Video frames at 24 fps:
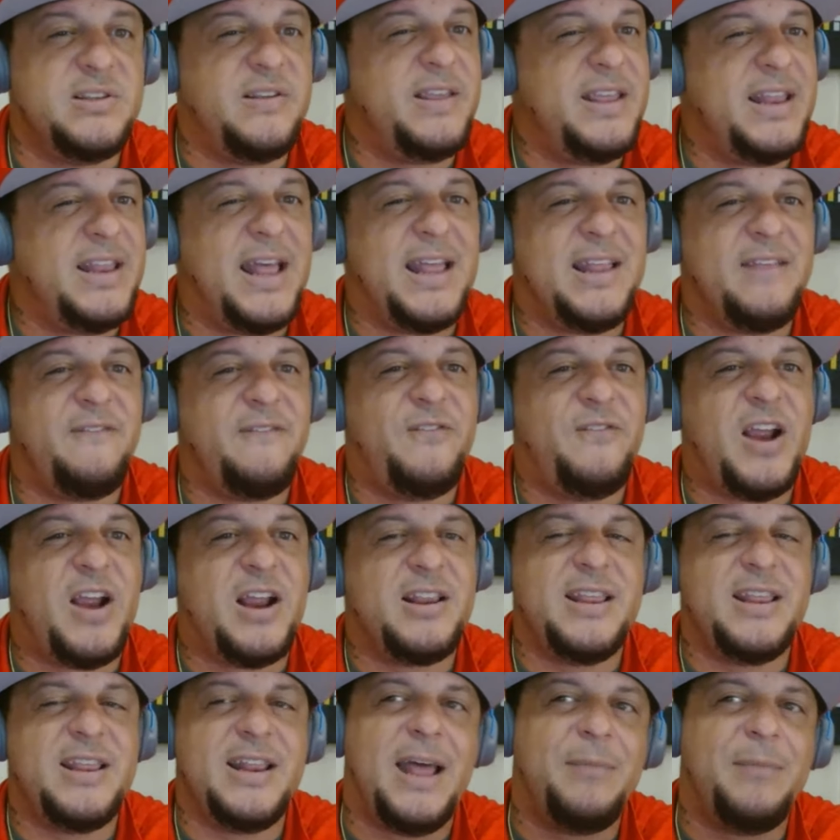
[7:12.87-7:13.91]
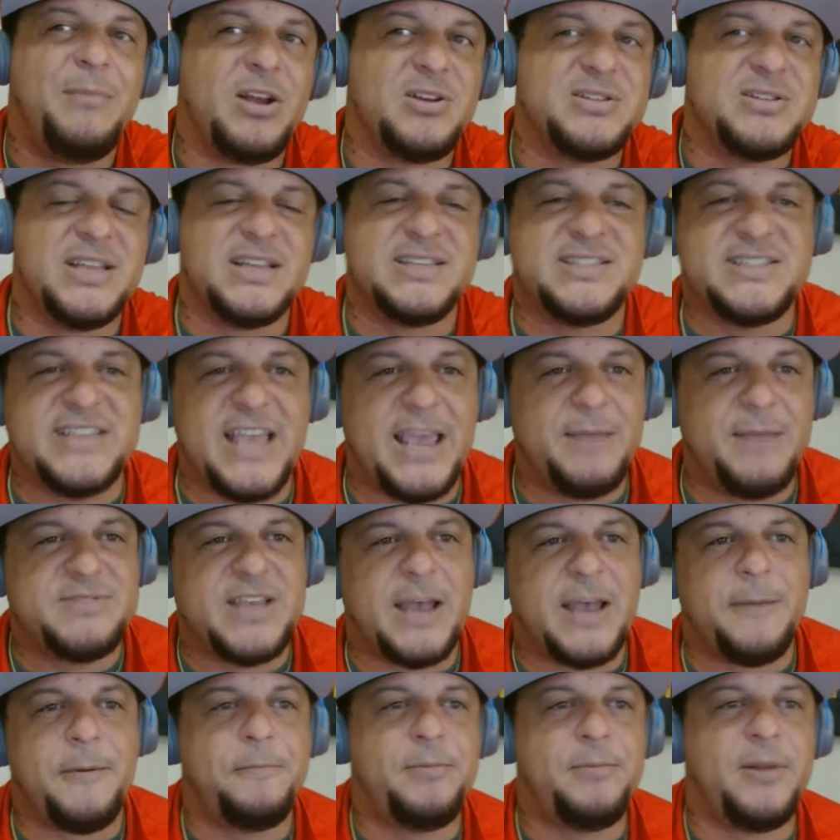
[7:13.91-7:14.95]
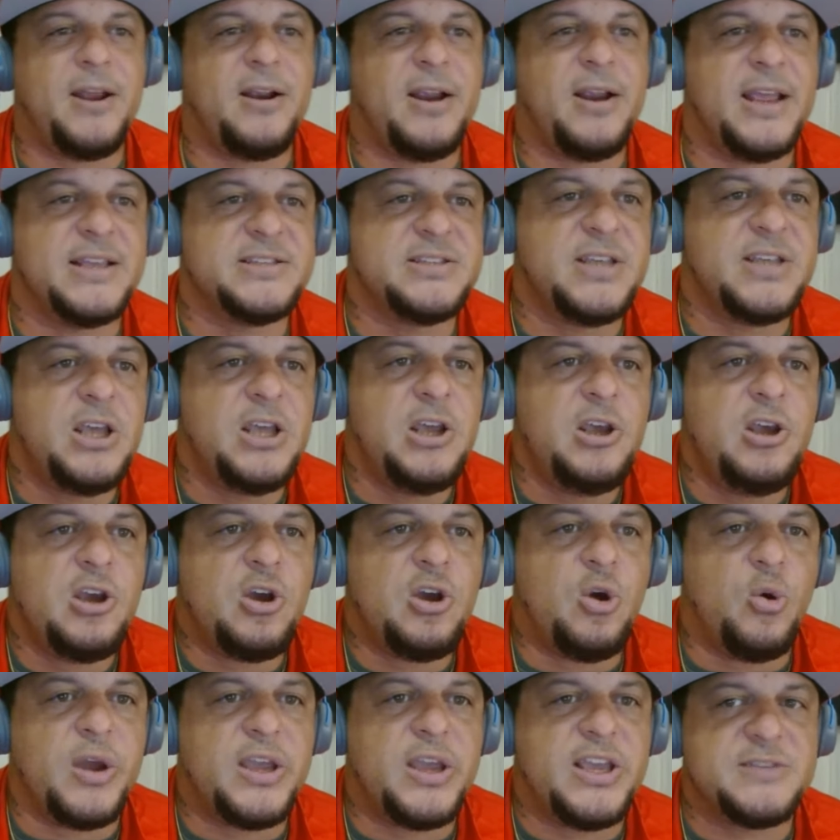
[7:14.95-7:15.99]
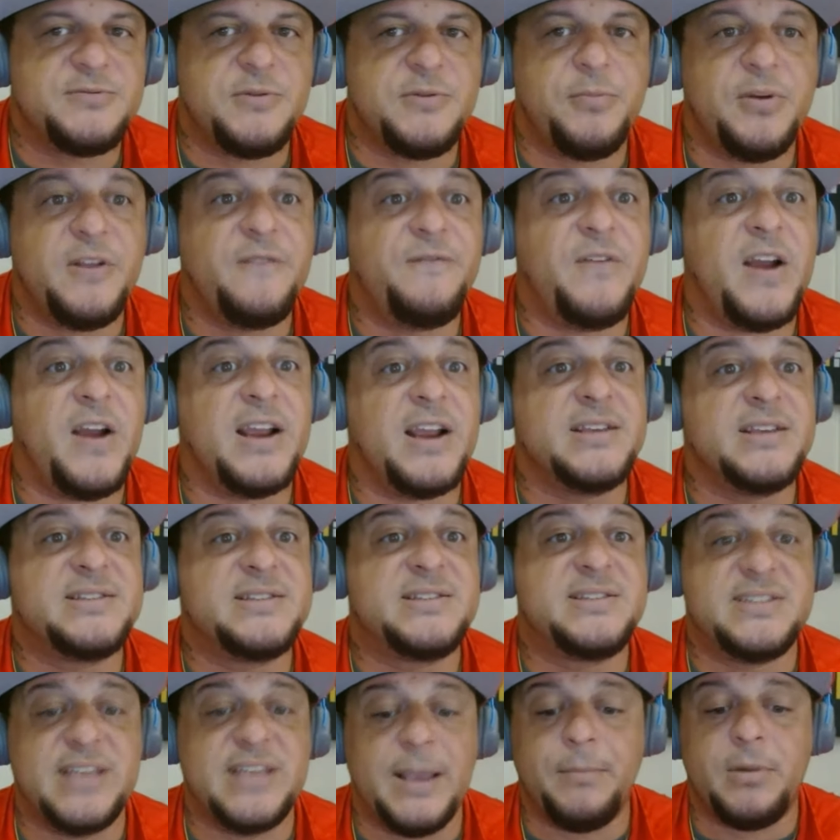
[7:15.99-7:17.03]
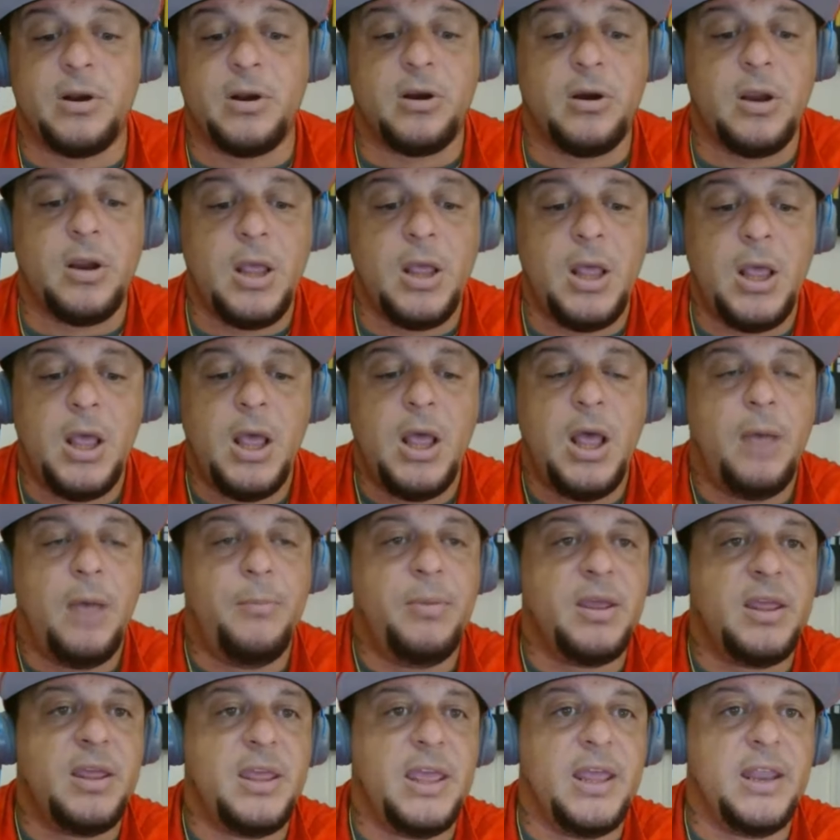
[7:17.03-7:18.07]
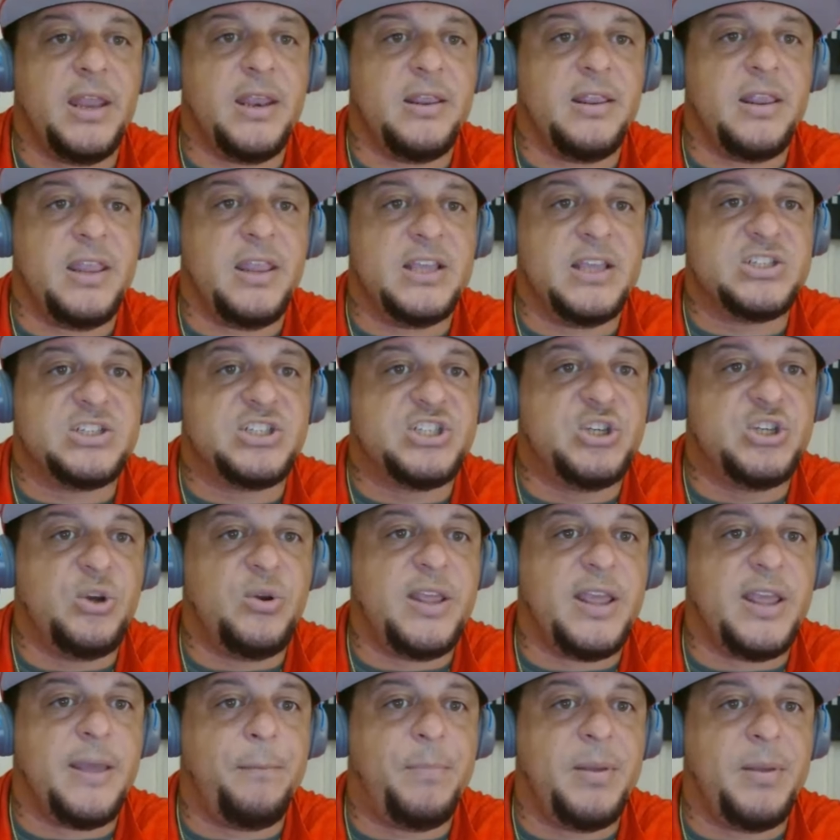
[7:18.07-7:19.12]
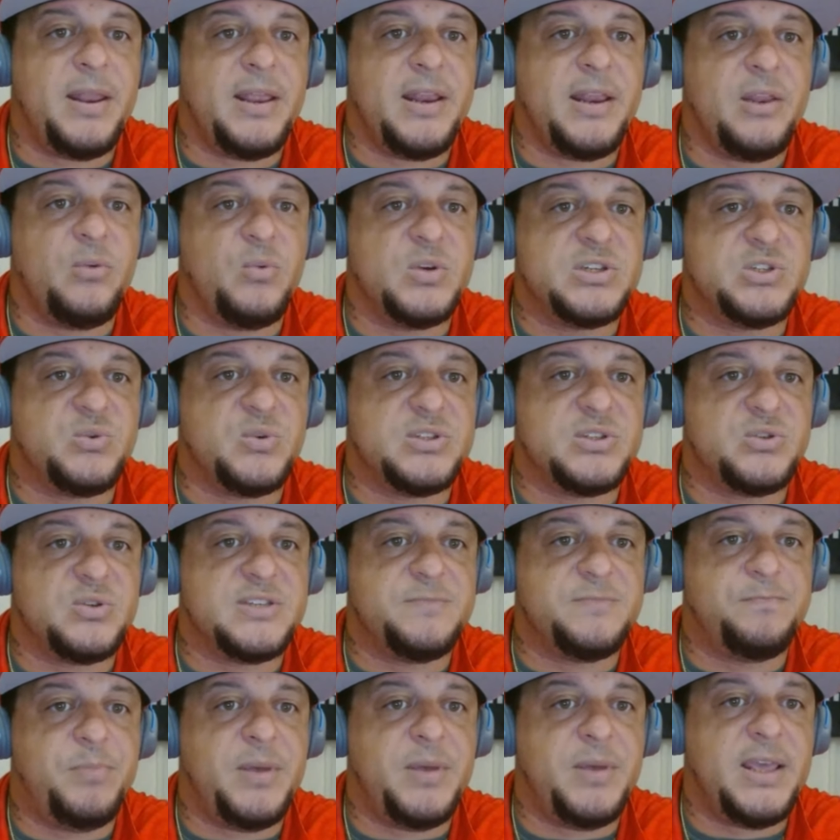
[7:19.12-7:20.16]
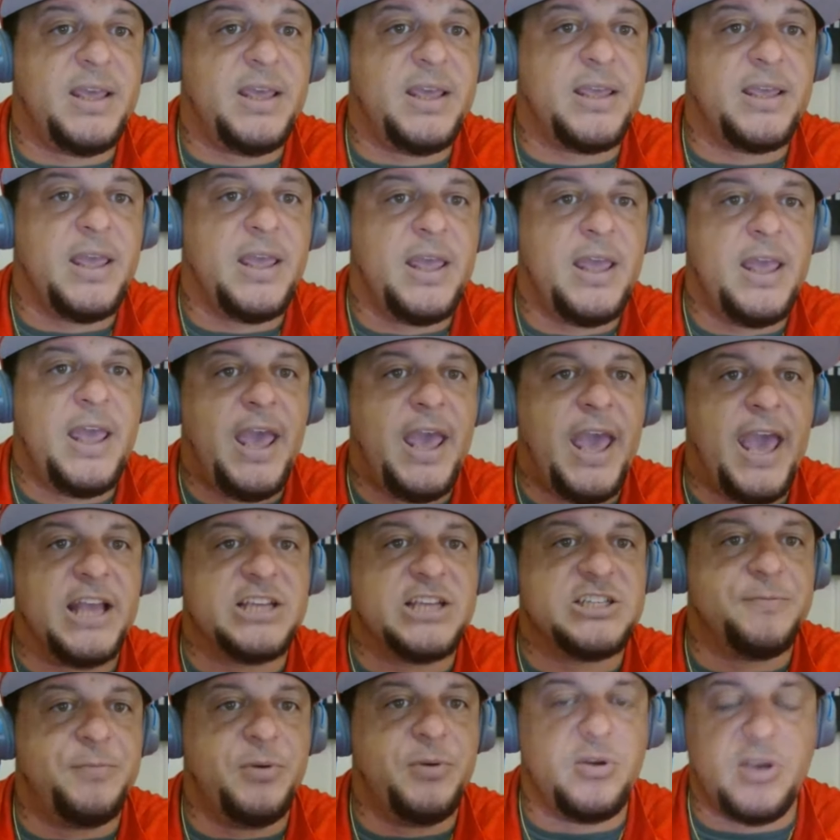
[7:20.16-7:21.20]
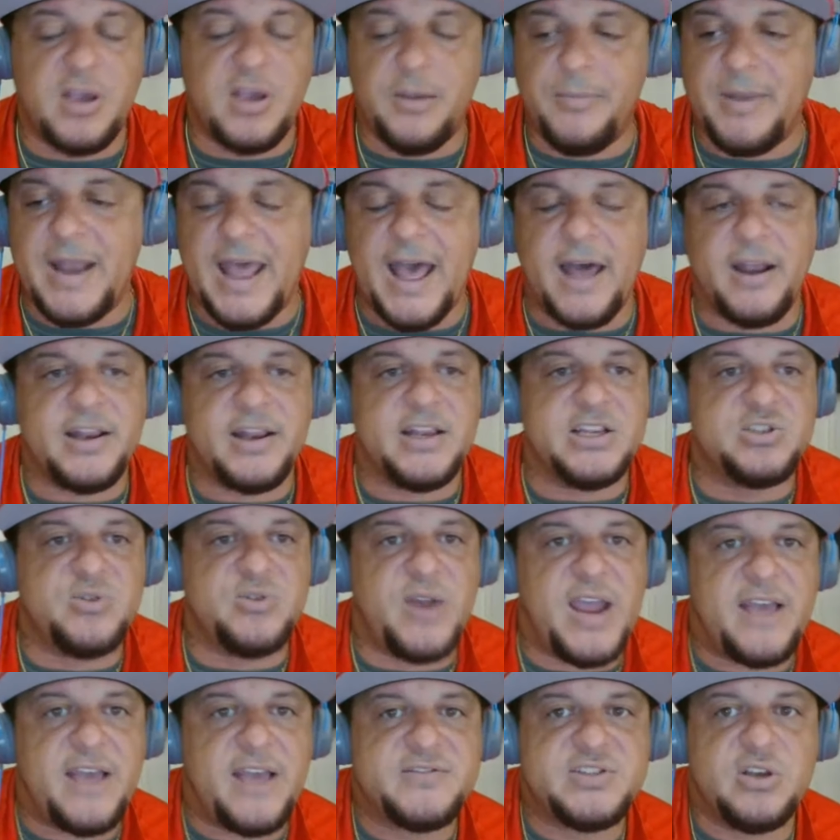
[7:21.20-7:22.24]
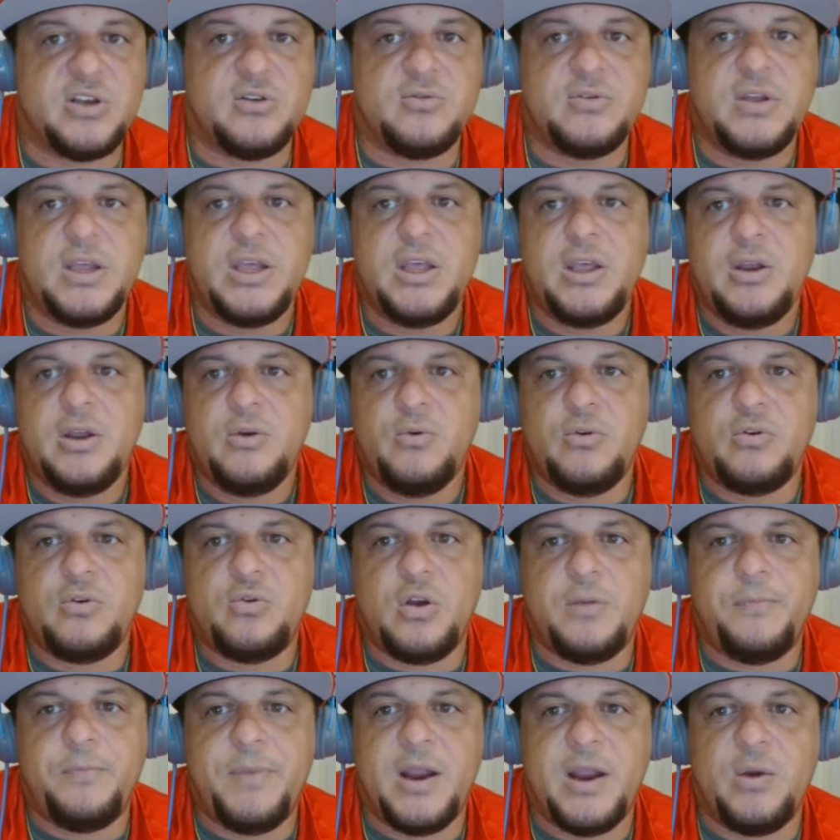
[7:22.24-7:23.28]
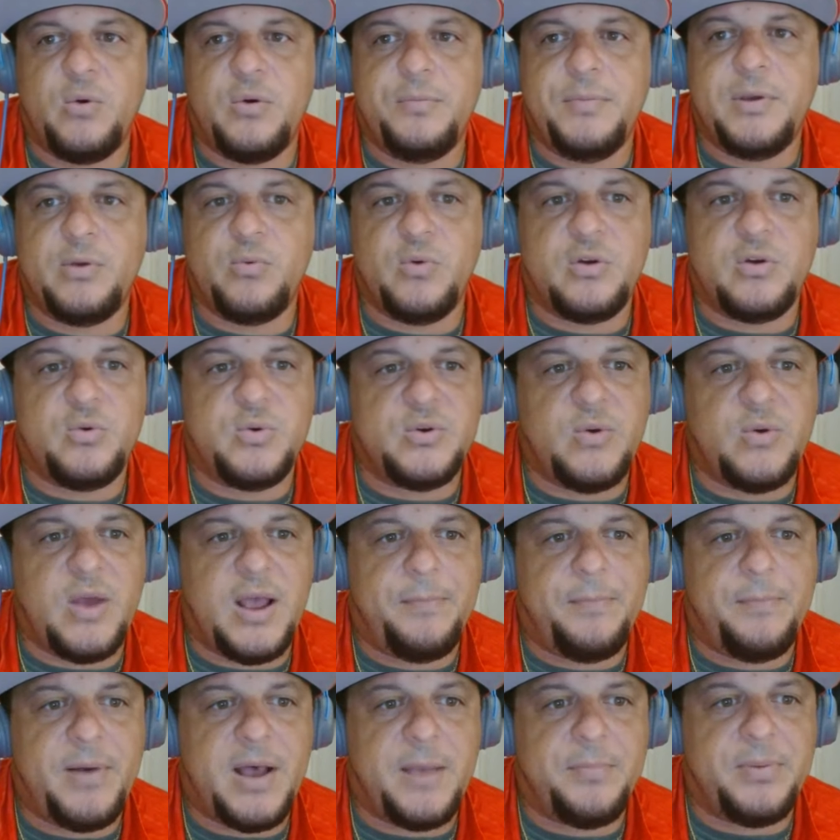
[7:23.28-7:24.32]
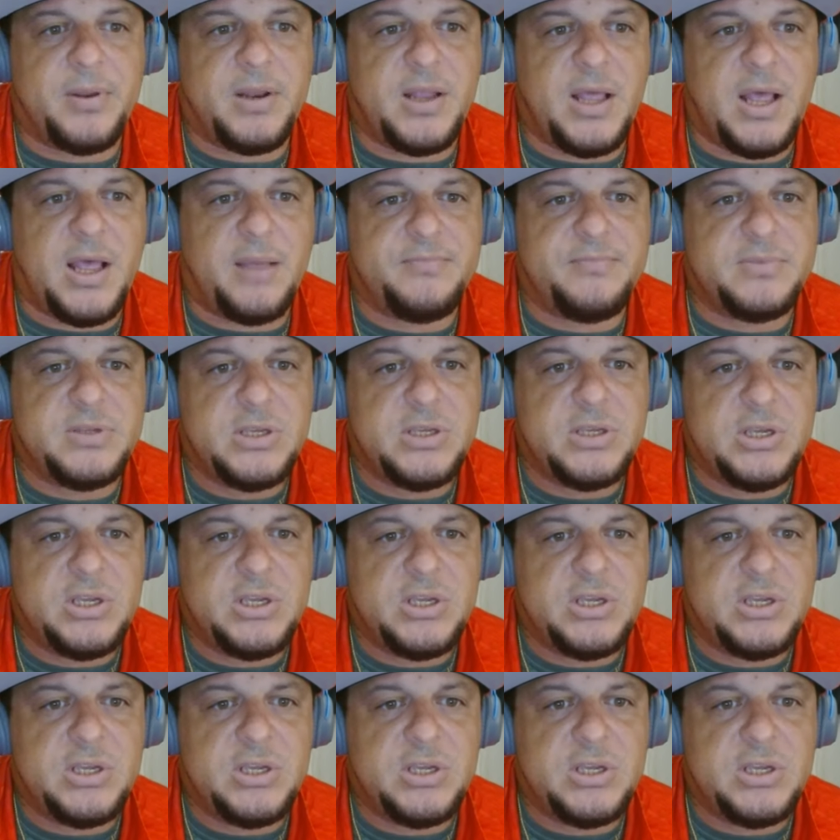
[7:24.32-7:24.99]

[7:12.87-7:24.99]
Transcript: you know, very, you know, I'm not going to say the same type of player as Corey Kispert, but very similar in his shooting ability, which was his big attribute coming out of the draft. So real quick, bear with me real quick while I pop it up.